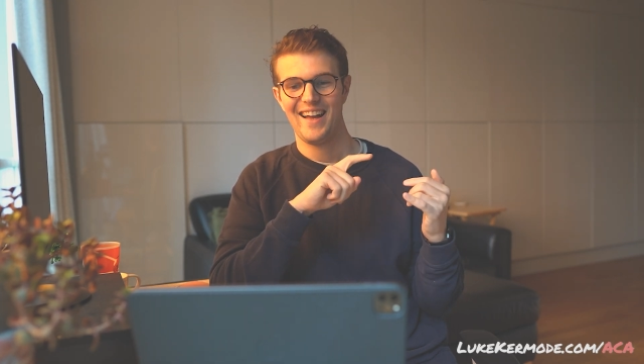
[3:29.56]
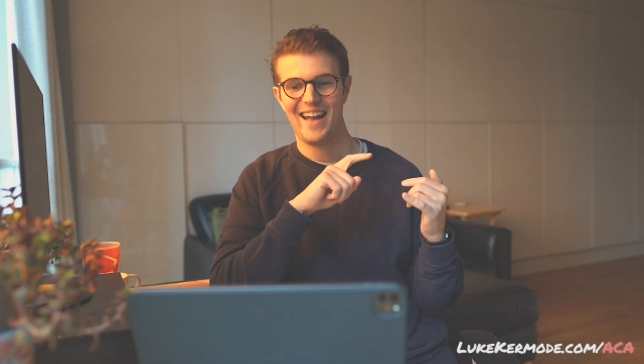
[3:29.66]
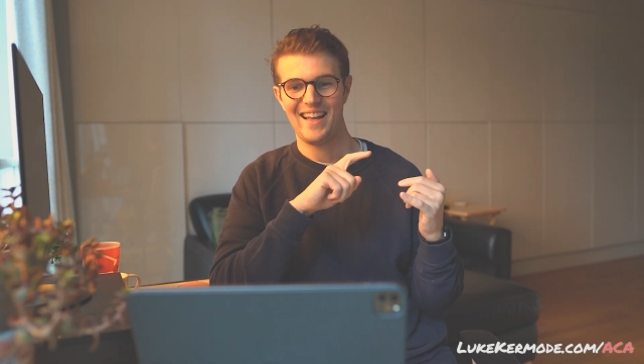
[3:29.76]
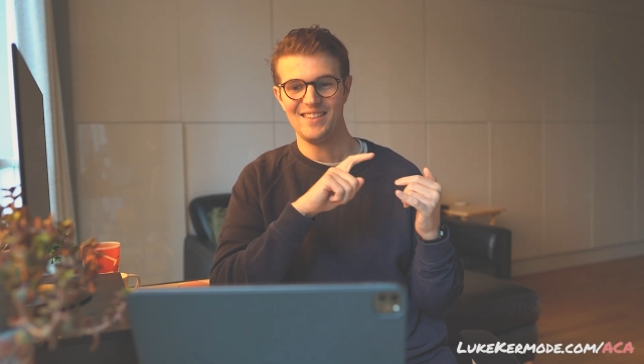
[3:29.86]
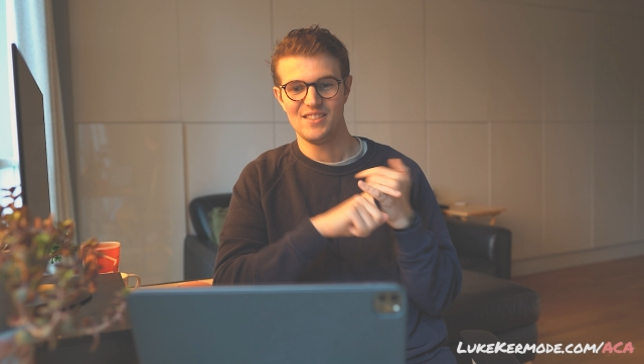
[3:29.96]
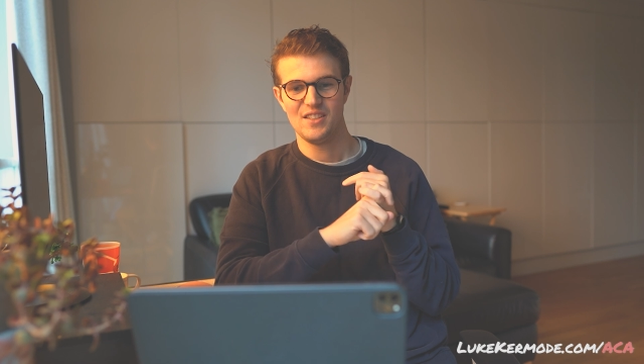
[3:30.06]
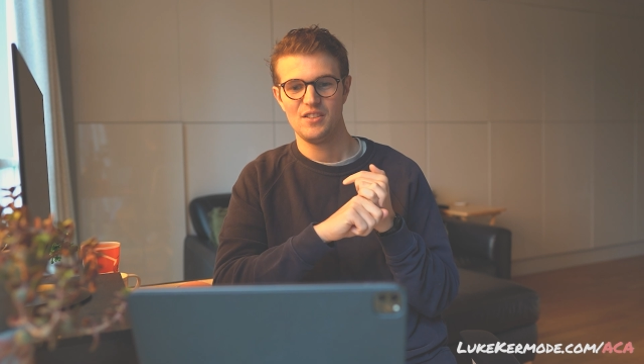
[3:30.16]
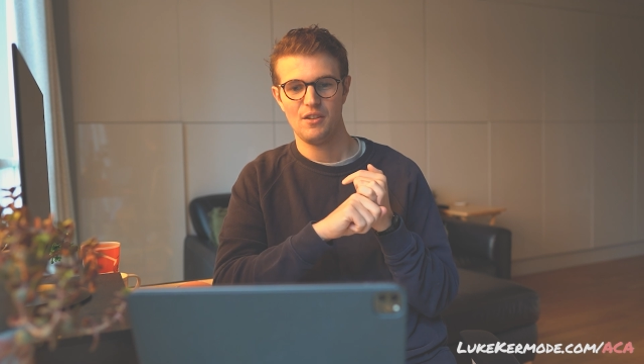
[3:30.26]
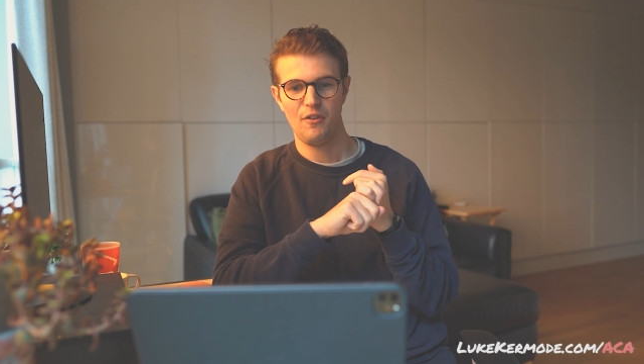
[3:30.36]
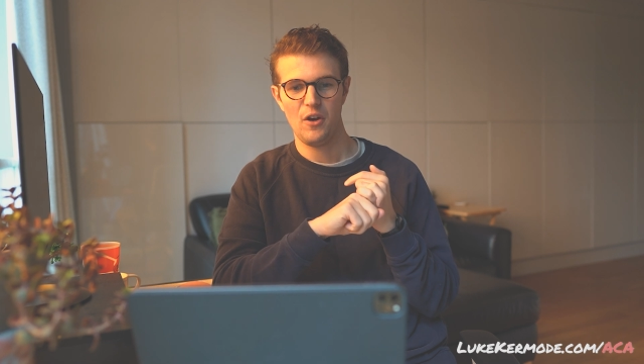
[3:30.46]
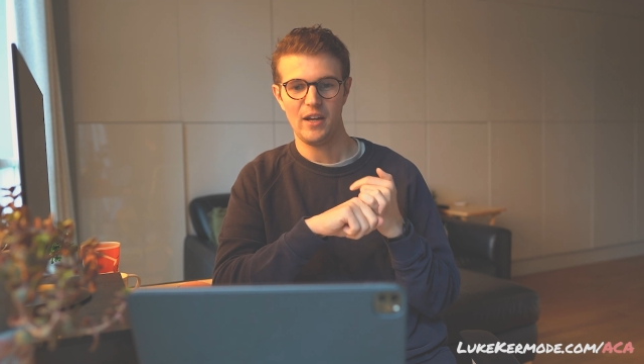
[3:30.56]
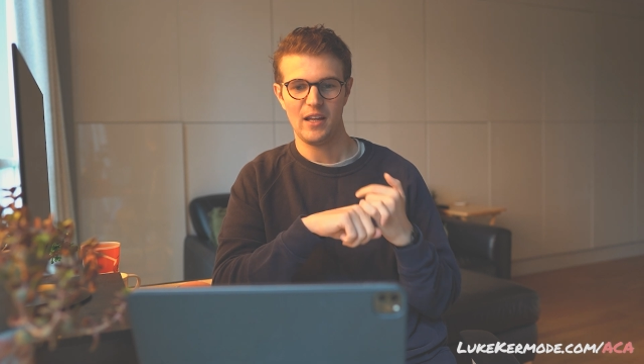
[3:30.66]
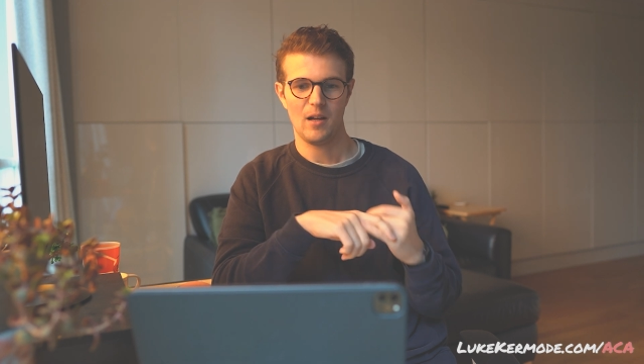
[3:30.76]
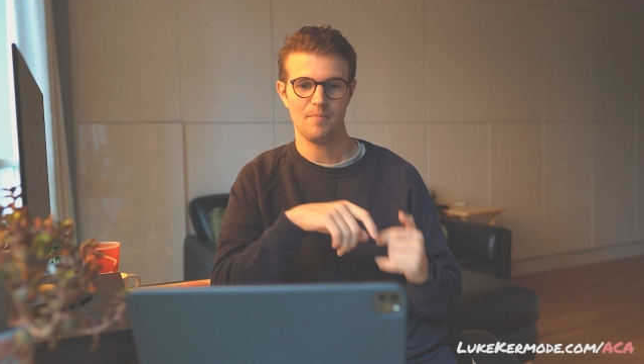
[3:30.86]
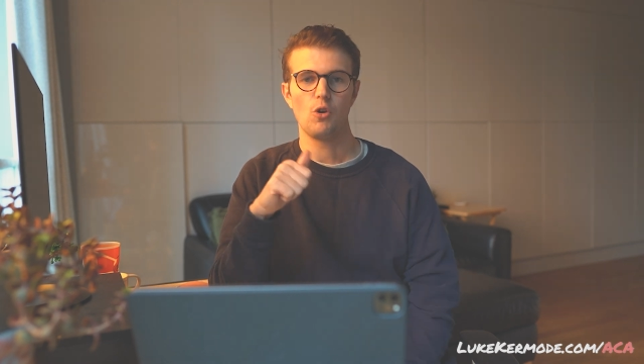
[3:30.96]
and deferred
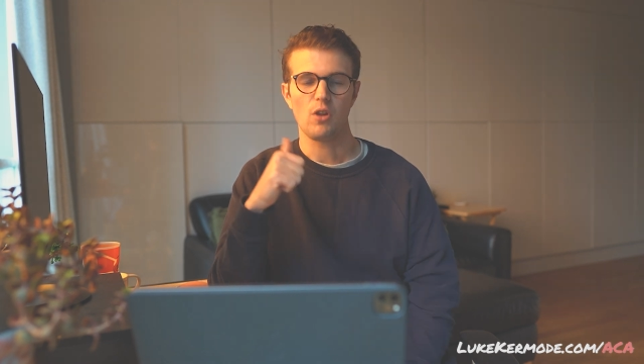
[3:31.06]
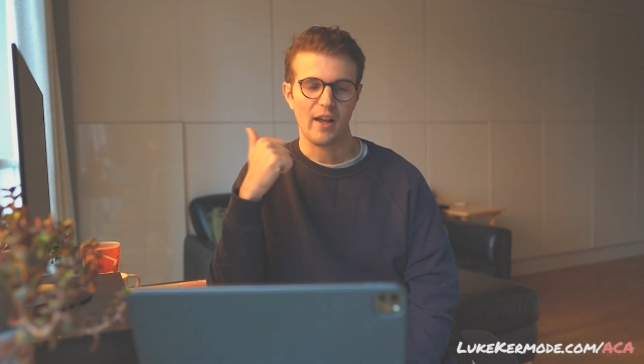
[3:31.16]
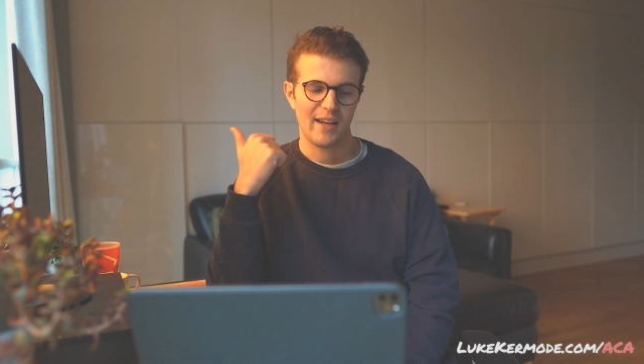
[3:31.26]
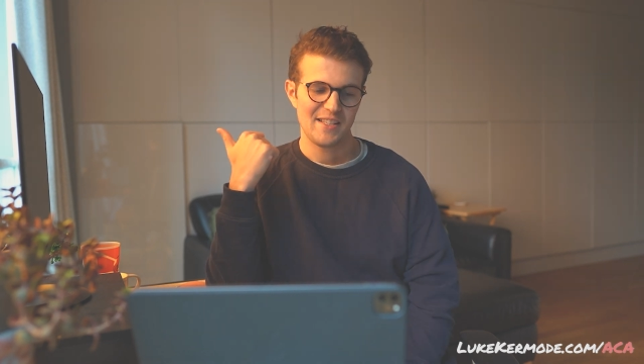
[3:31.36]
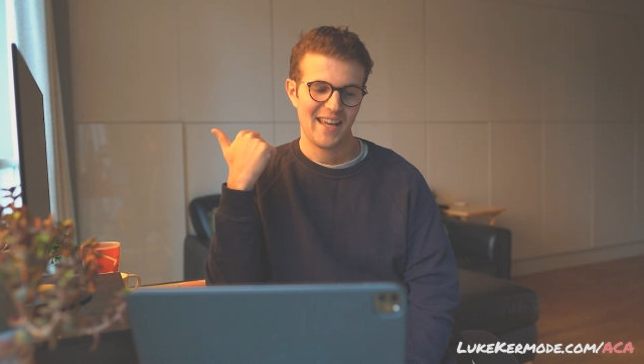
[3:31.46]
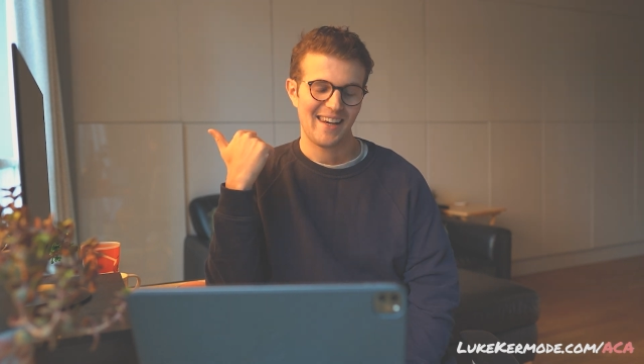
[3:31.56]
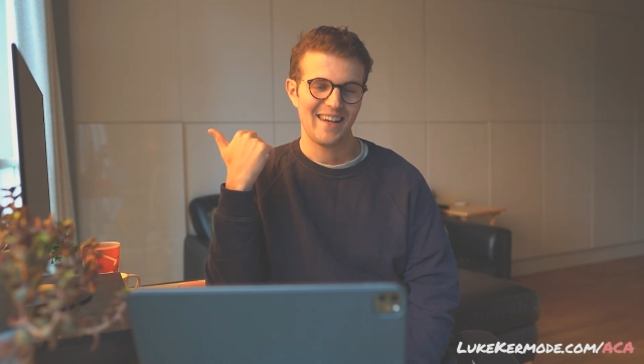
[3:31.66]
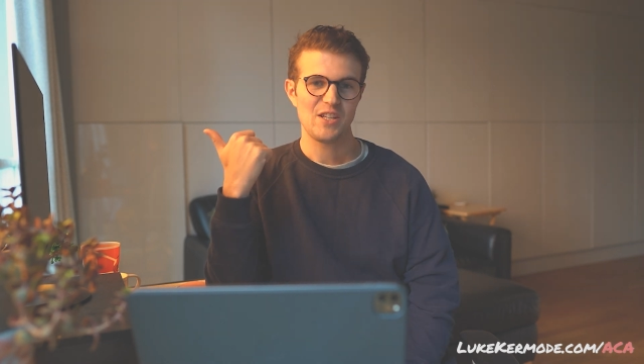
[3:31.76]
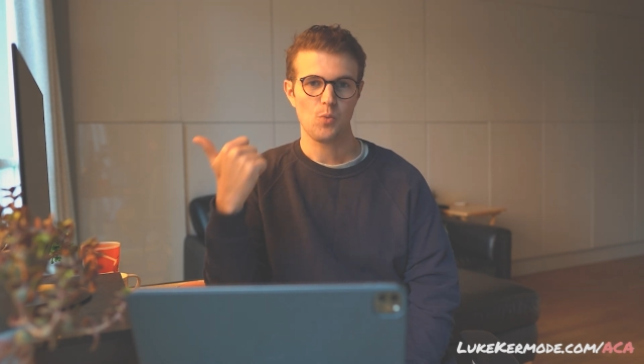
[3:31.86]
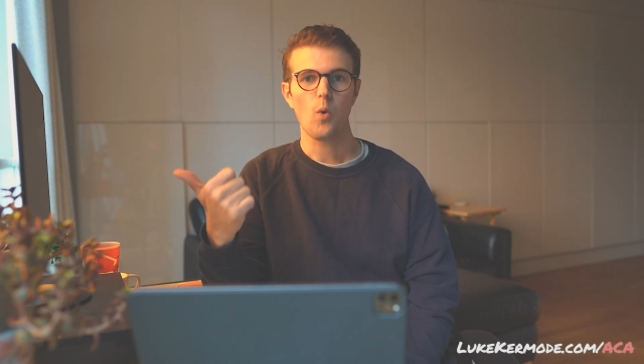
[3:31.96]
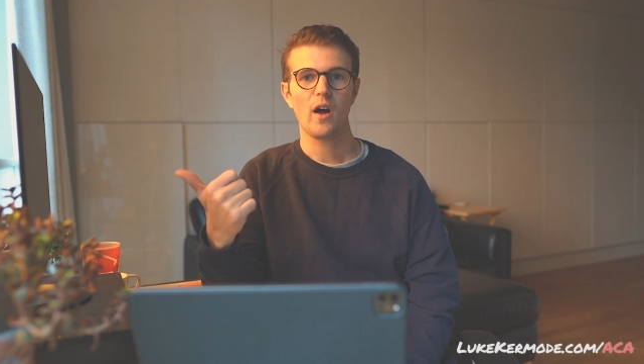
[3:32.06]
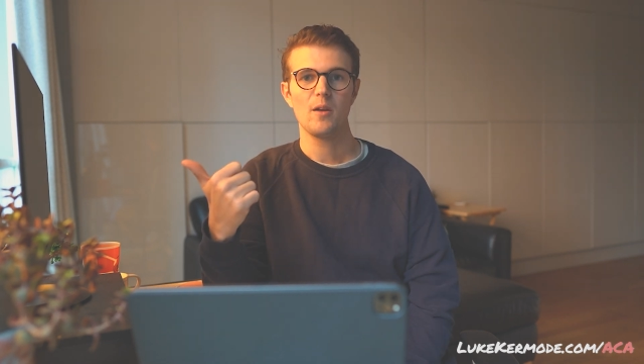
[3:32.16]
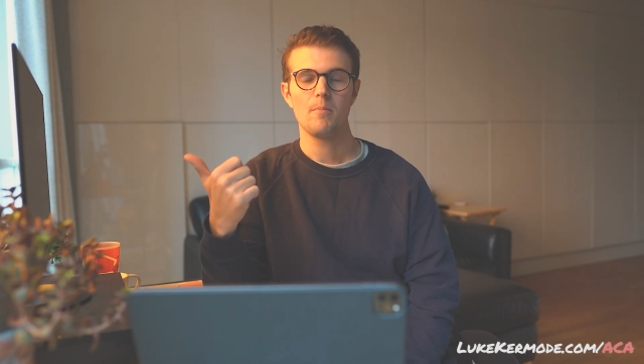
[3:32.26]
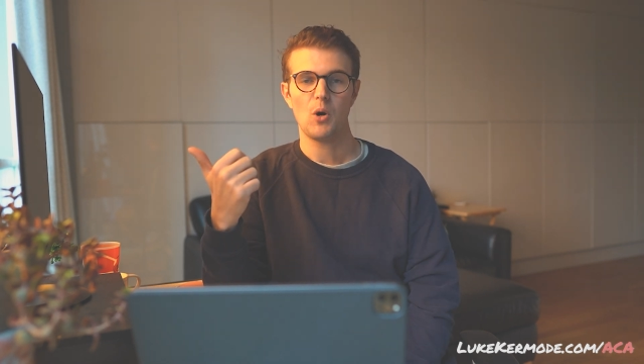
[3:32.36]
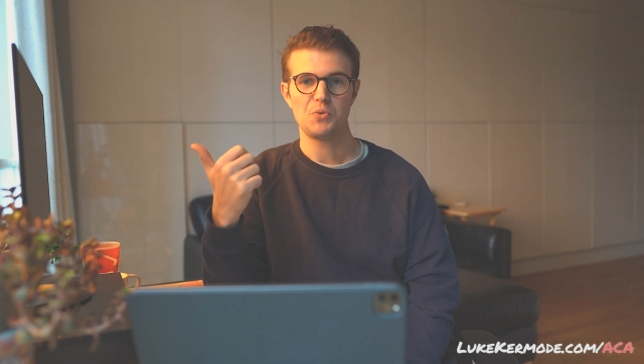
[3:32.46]
income. You're likely to get at least
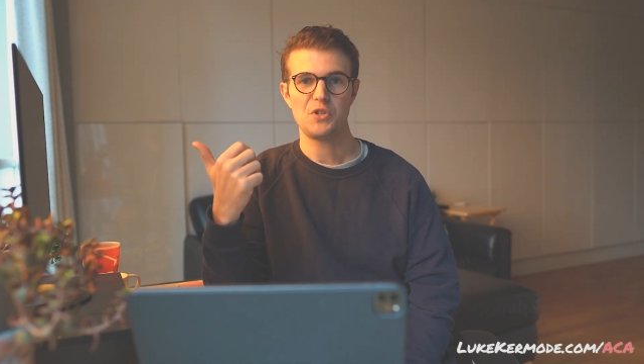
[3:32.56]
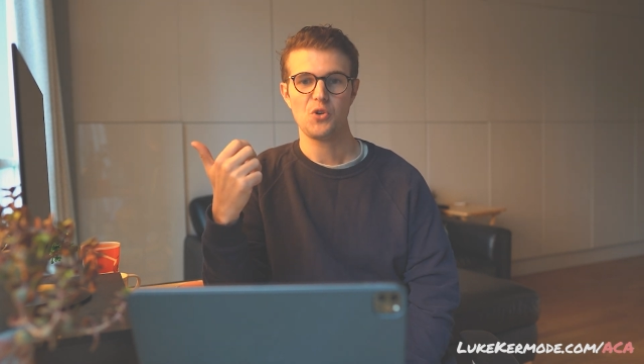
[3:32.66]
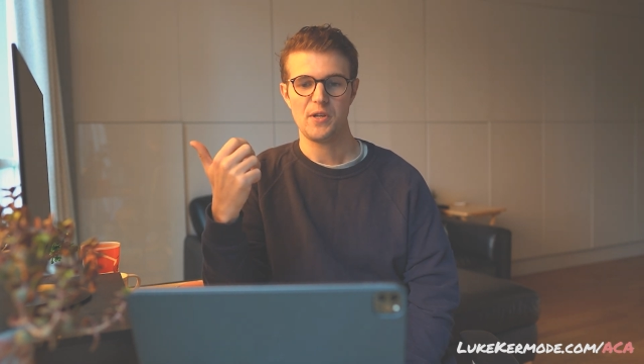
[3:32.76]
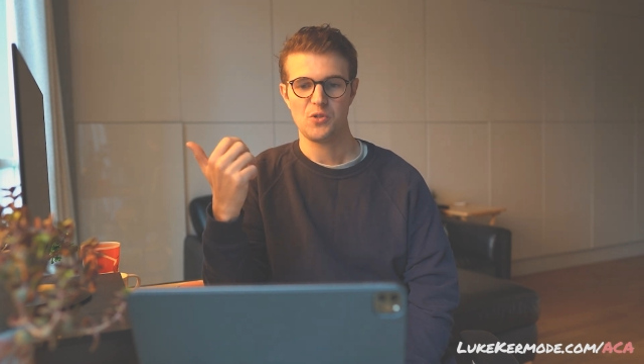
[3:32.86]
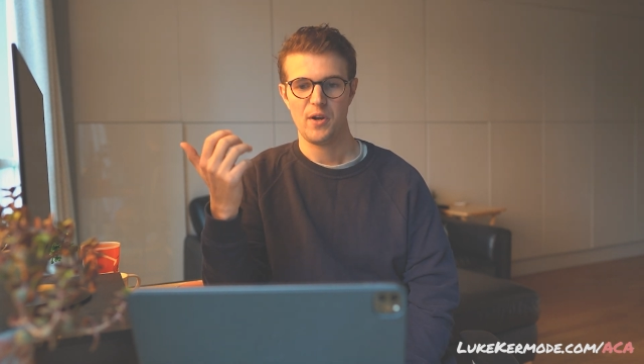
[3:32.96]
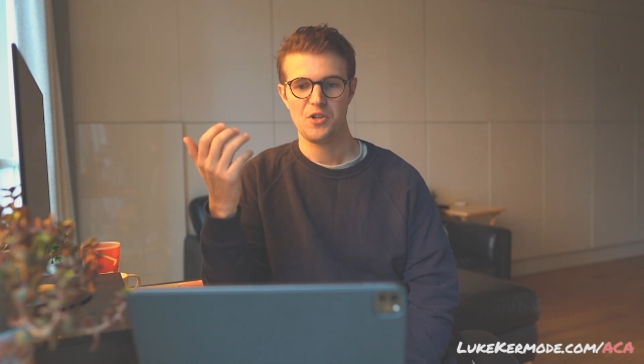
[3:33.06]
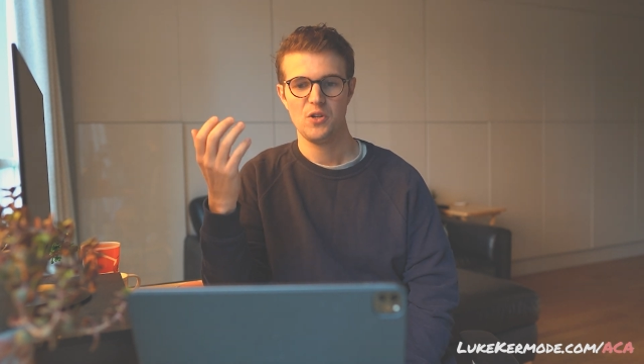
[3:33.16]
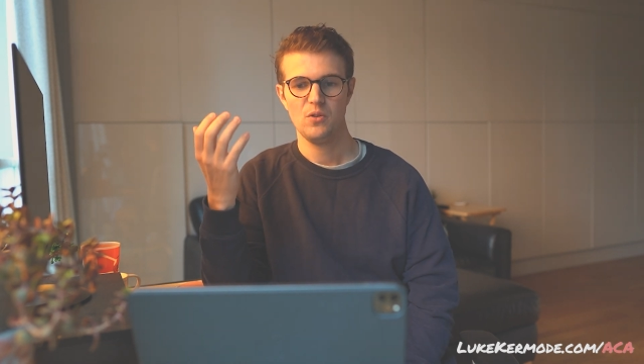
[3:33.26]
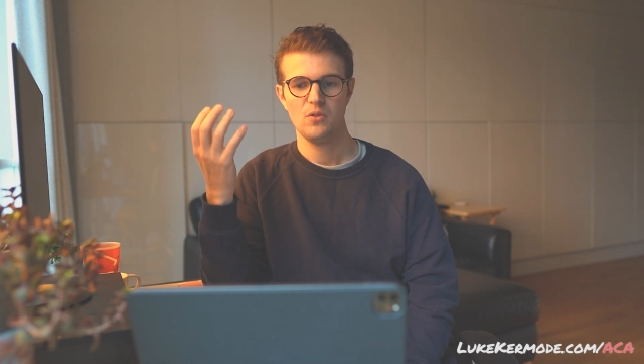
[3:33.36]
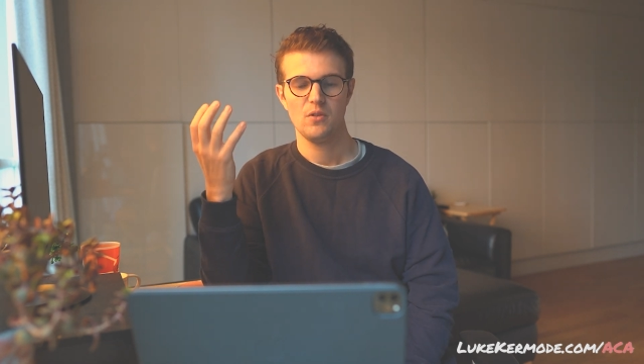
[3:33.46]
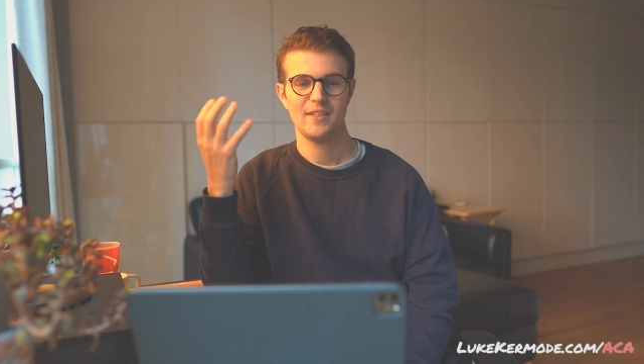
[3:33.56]
one multi-choice question